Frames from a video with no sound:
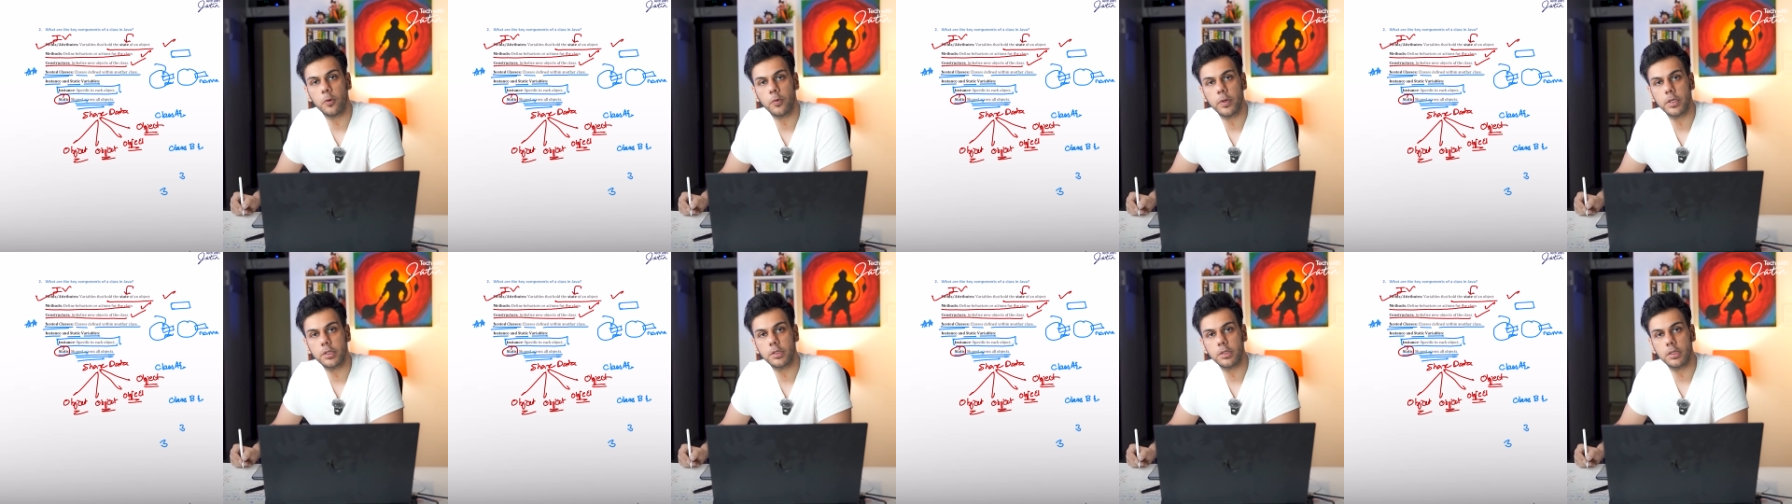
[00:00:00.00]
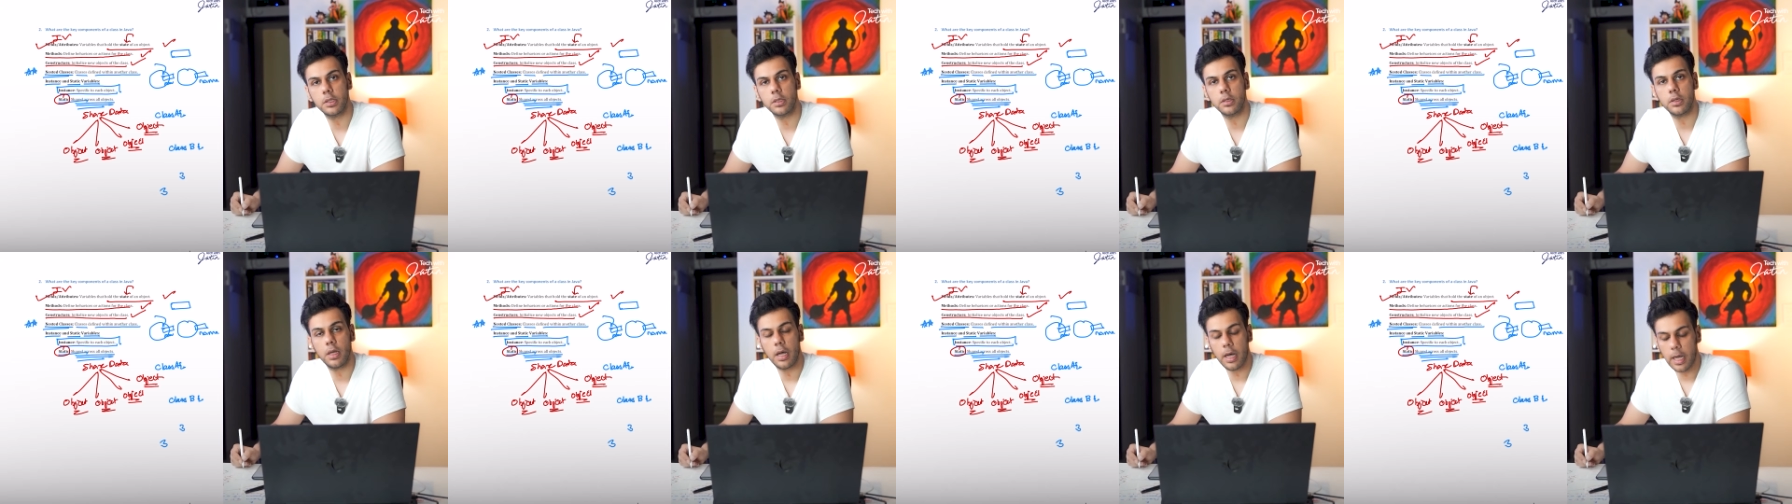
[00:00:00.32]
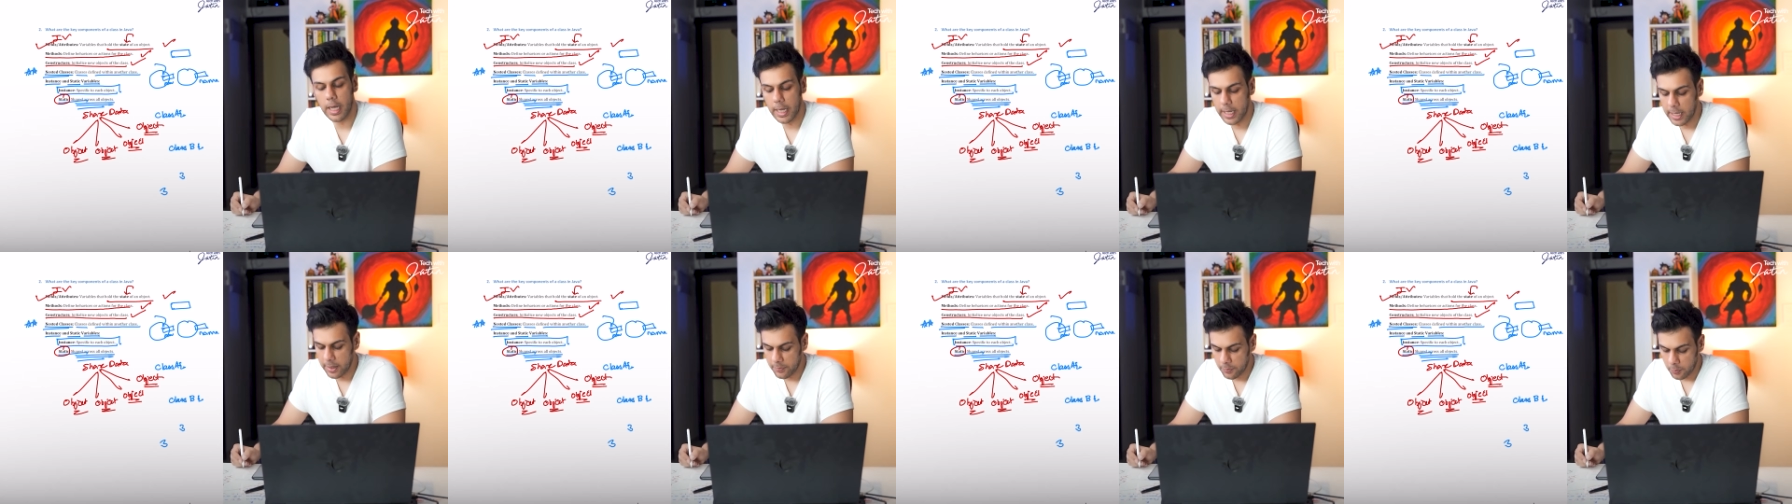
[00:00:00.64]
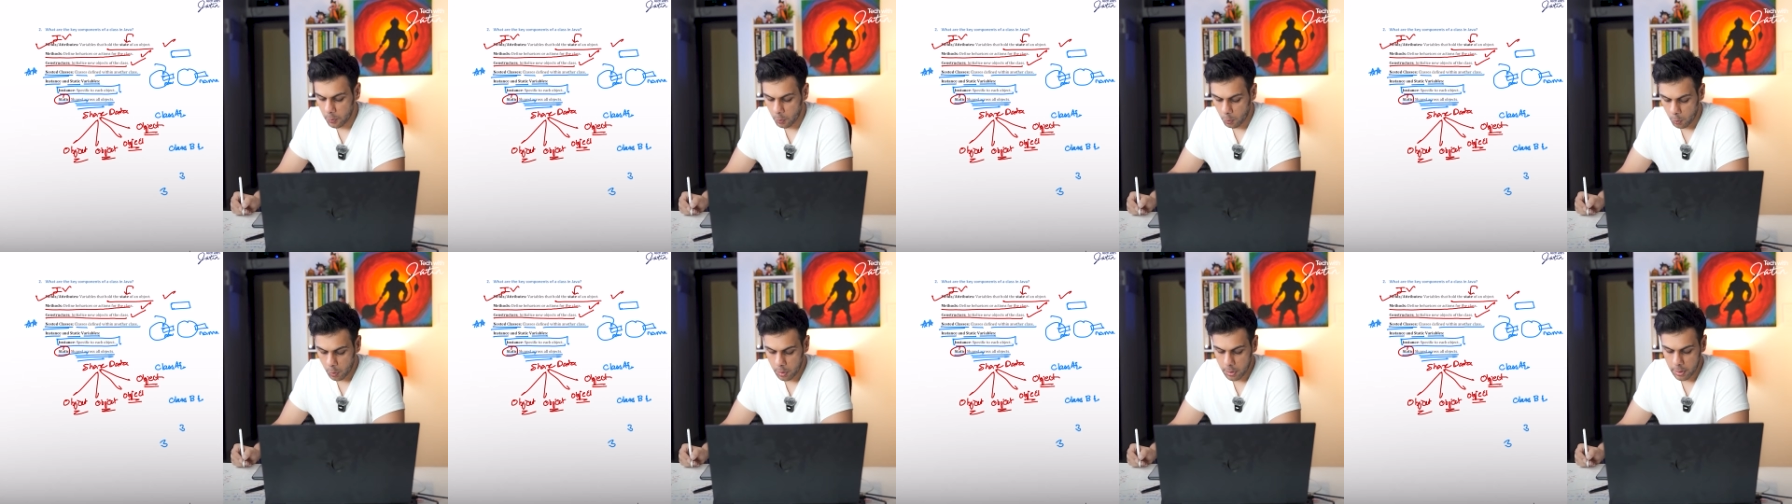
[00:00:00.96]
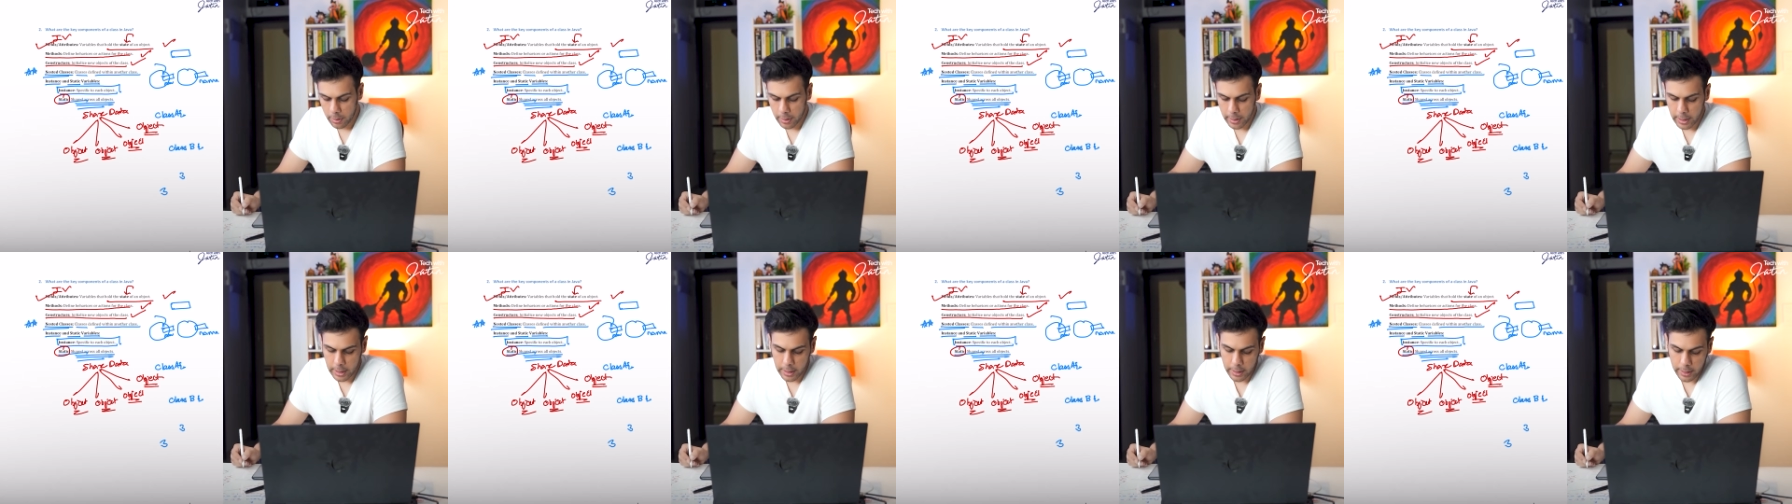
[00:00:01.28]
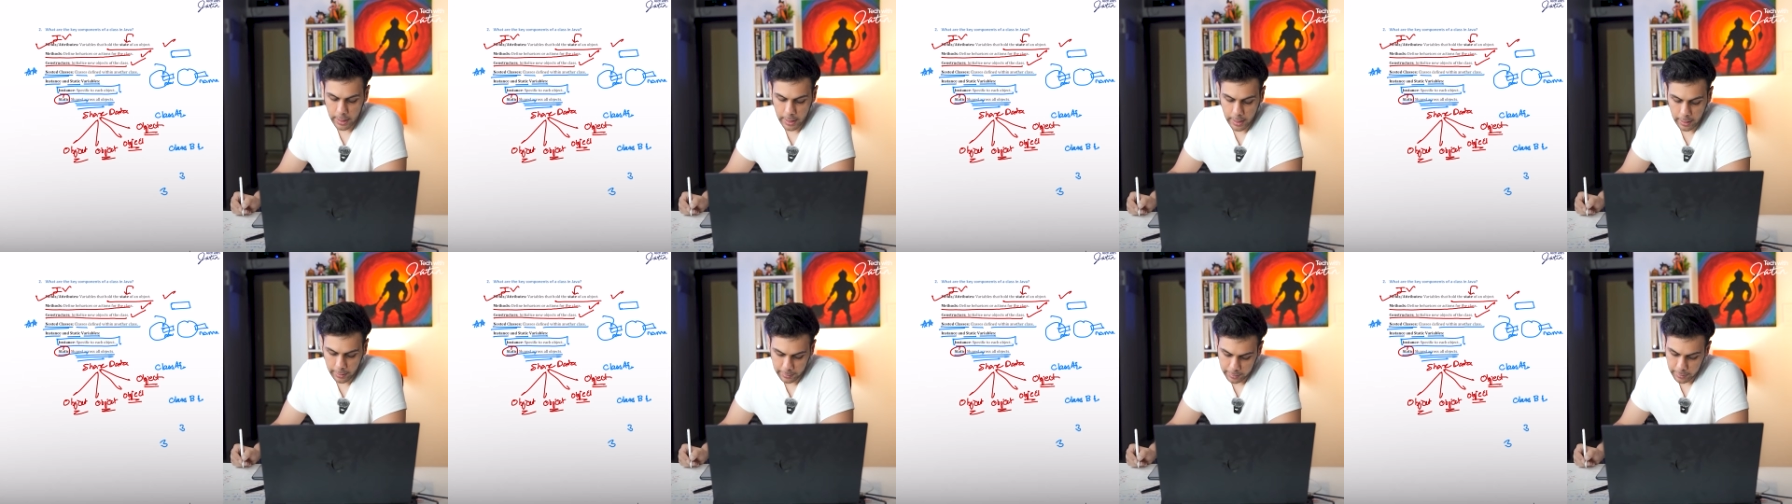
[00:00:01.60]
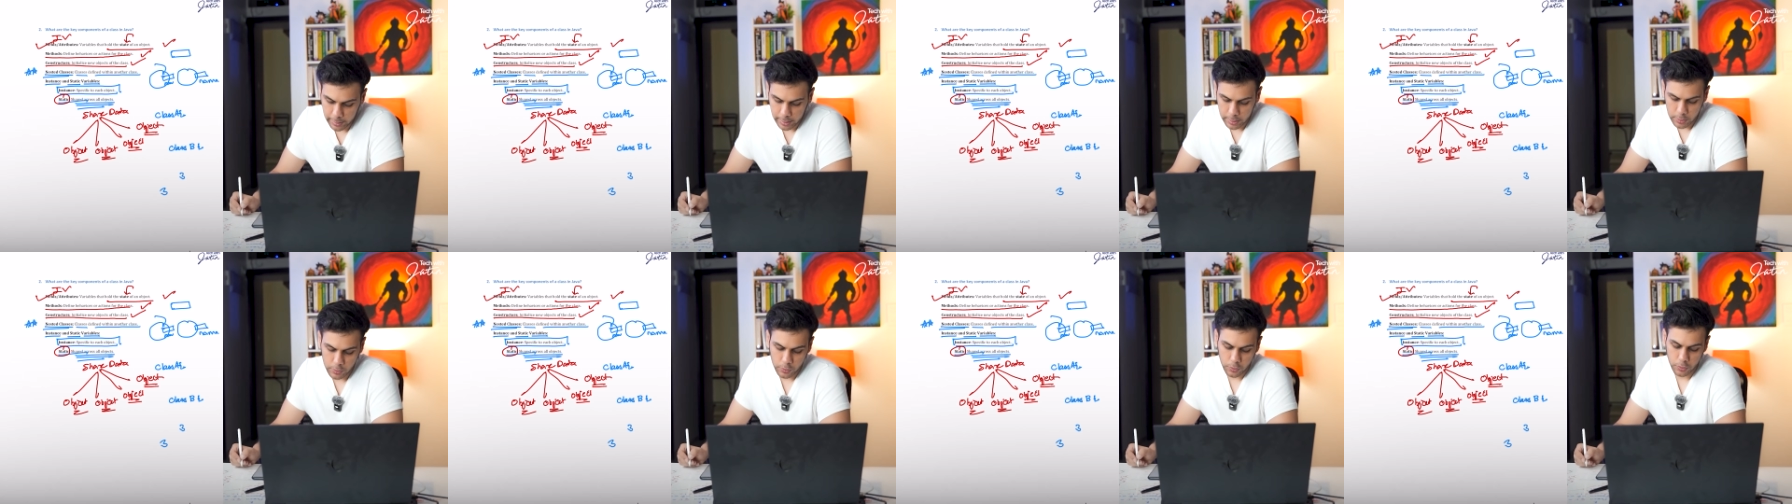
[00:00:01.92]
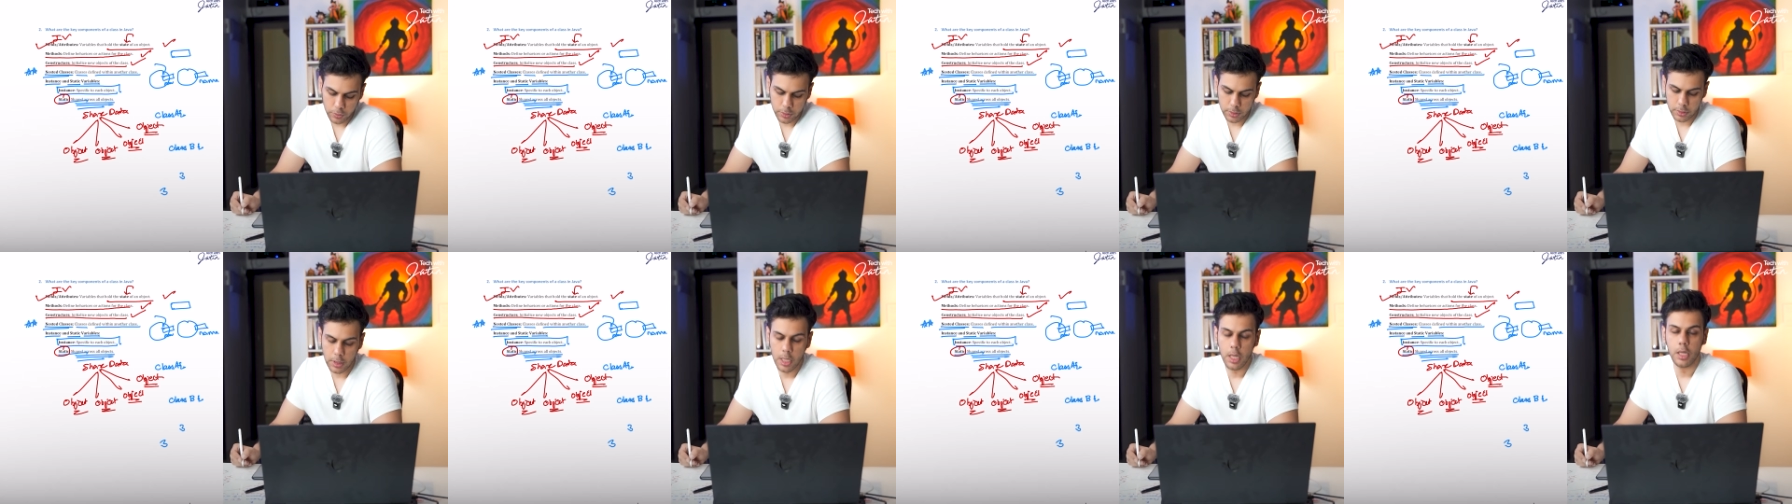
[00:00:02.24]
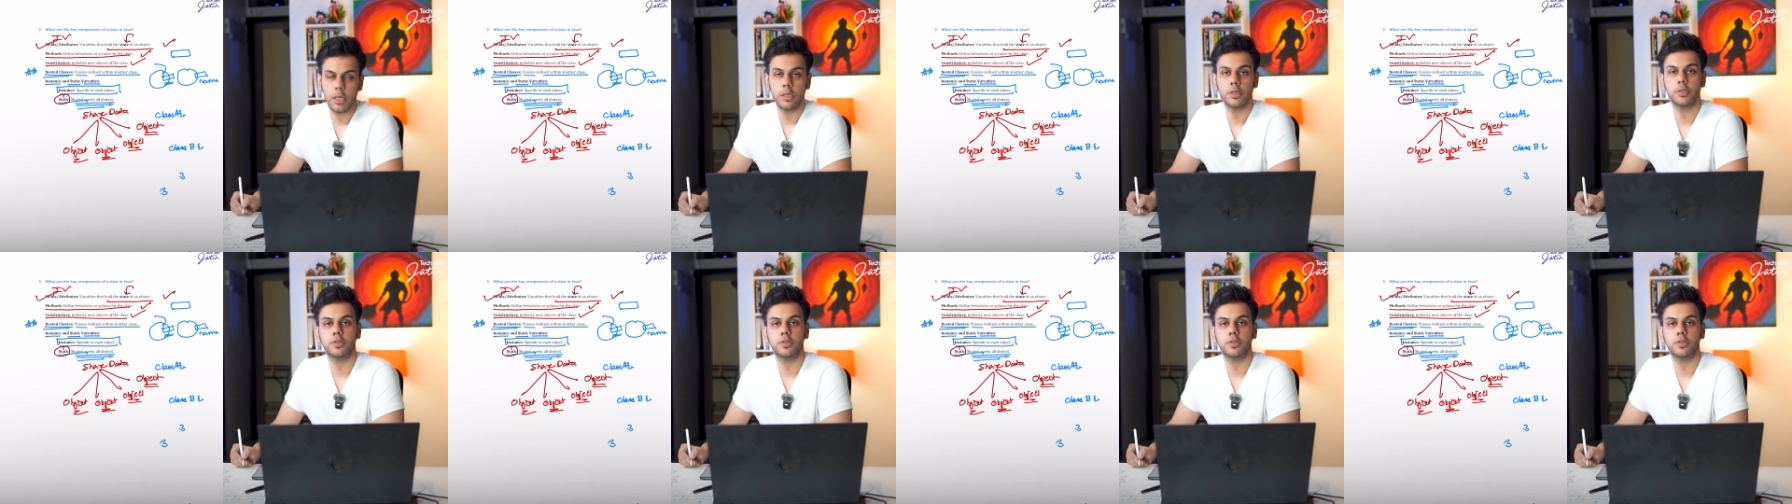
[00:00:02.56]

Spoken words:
question I have only introduced